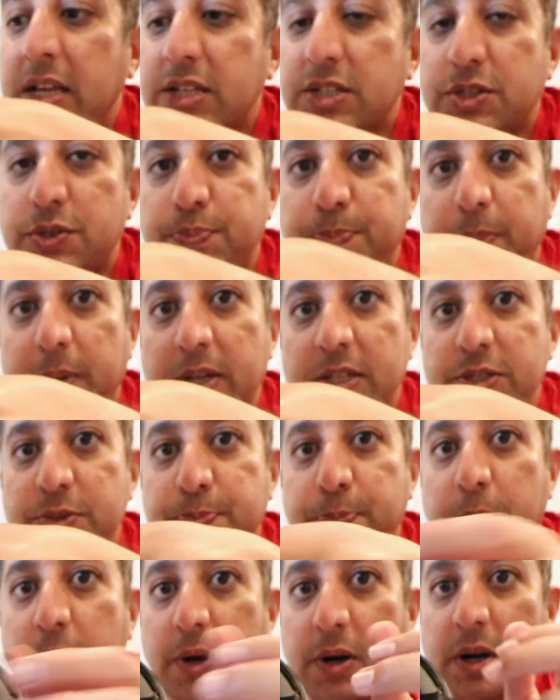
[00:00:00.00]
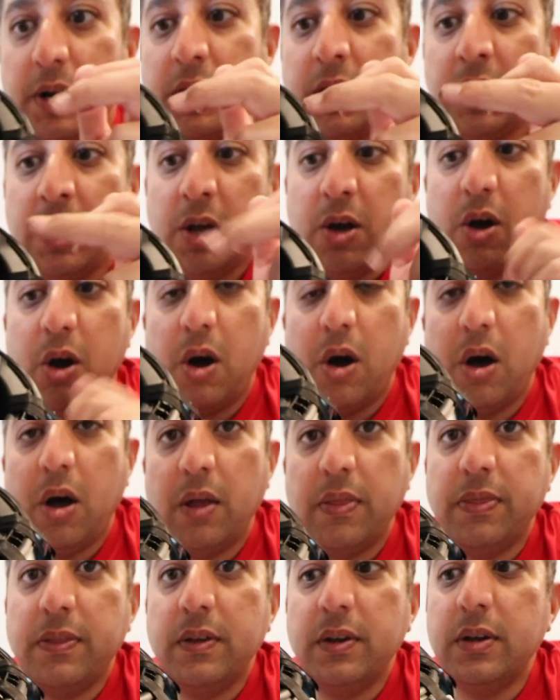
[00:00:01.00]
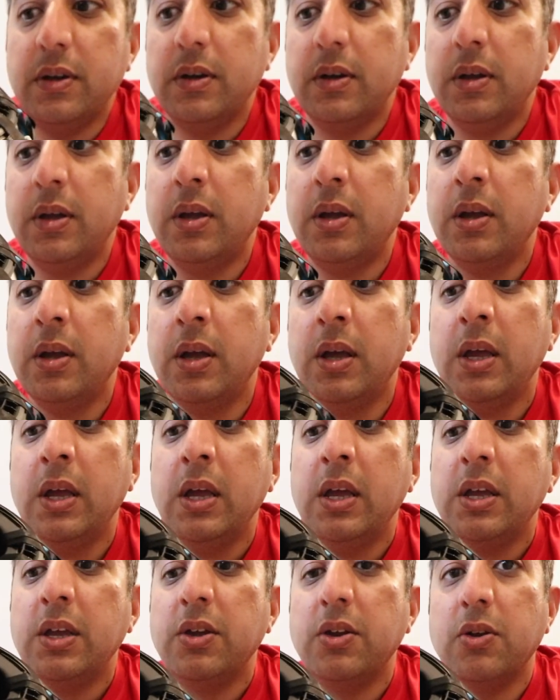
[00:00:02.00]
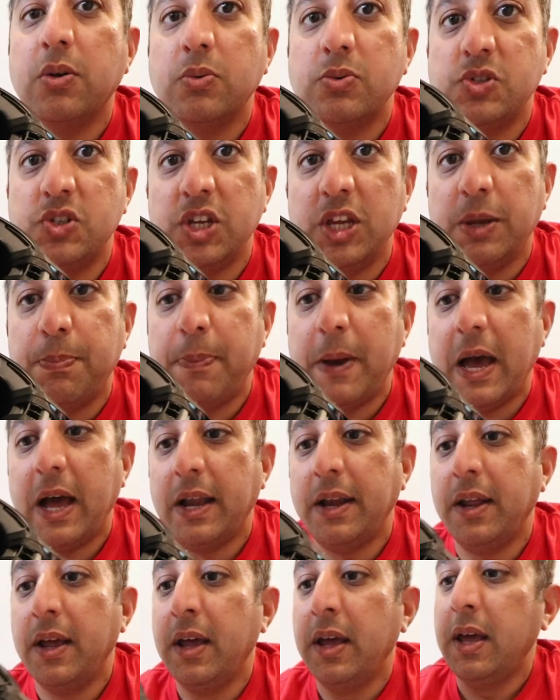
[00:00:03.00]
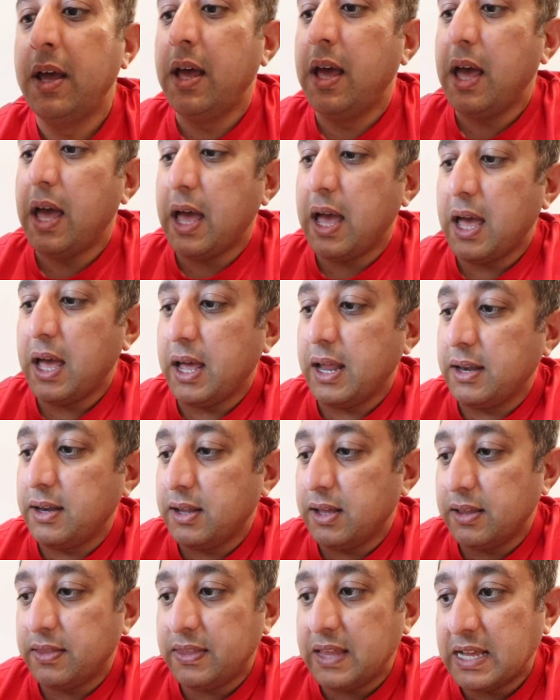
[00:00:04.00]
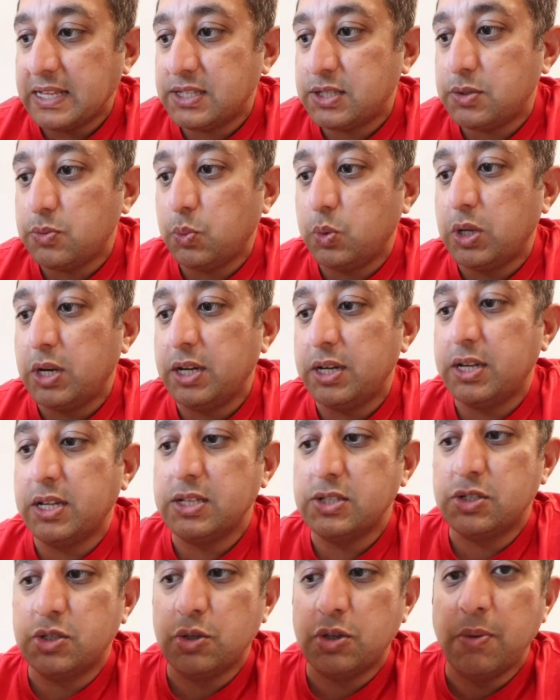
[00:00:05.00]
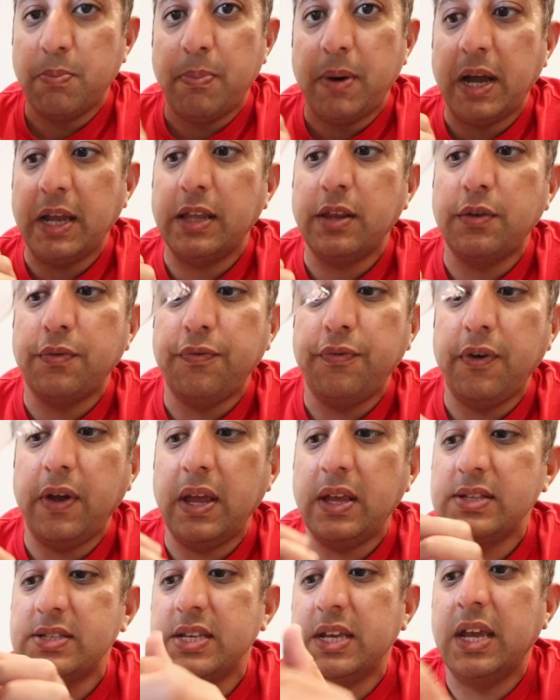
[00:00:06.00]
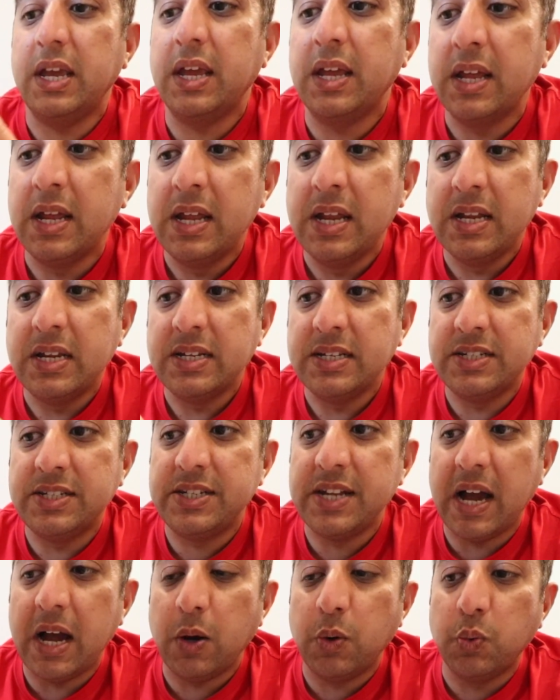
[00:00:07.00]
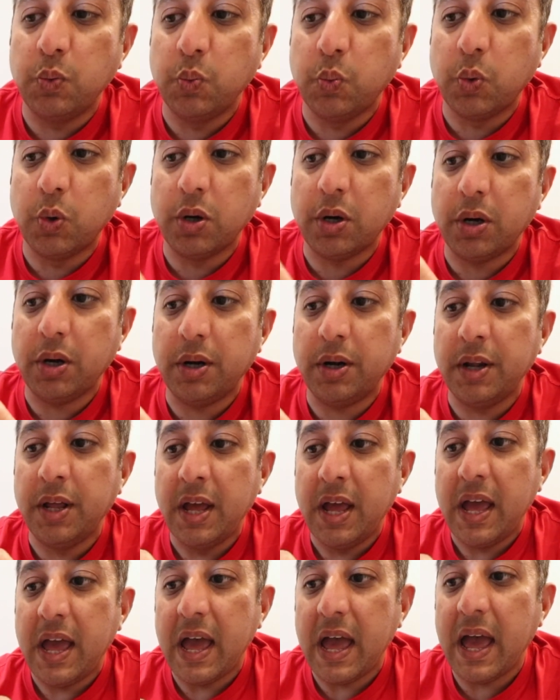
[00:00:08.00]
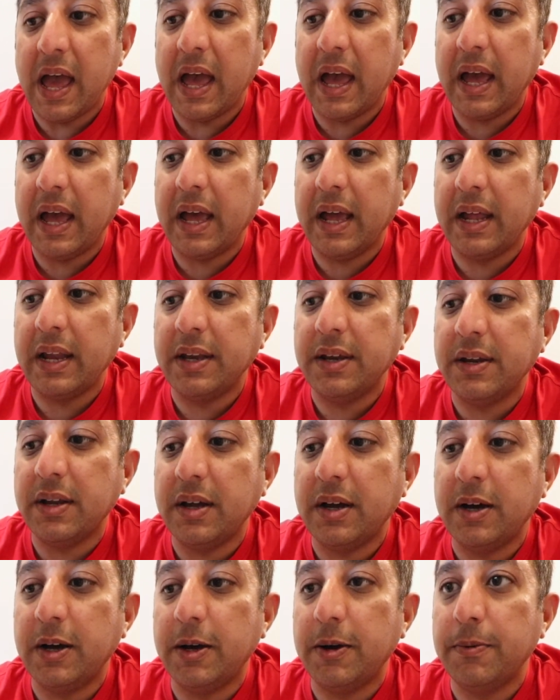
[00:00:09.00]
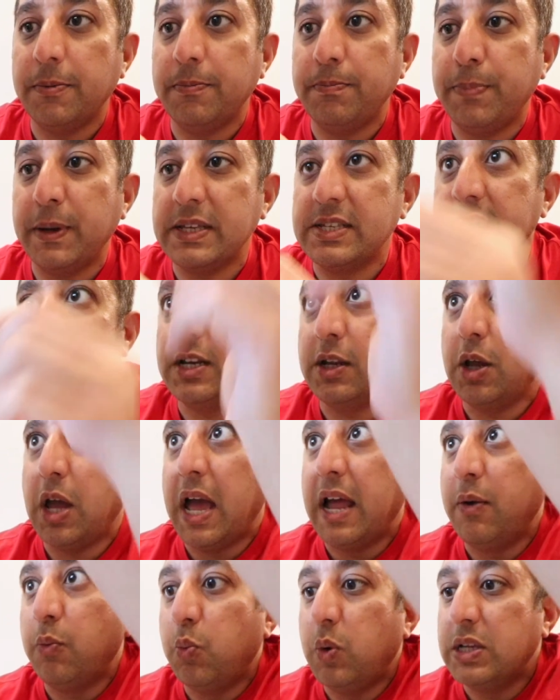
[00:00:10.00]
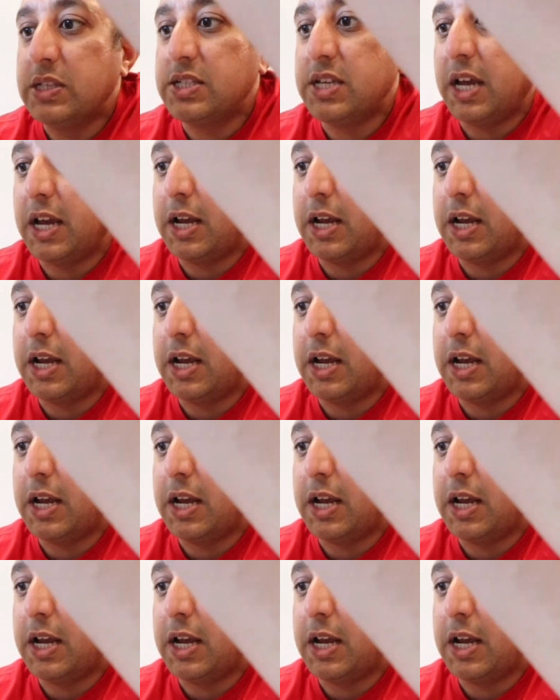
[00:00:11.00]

sponge part on the cheek pad, and that's what it is. So the mic's facing downward, and basically, and once I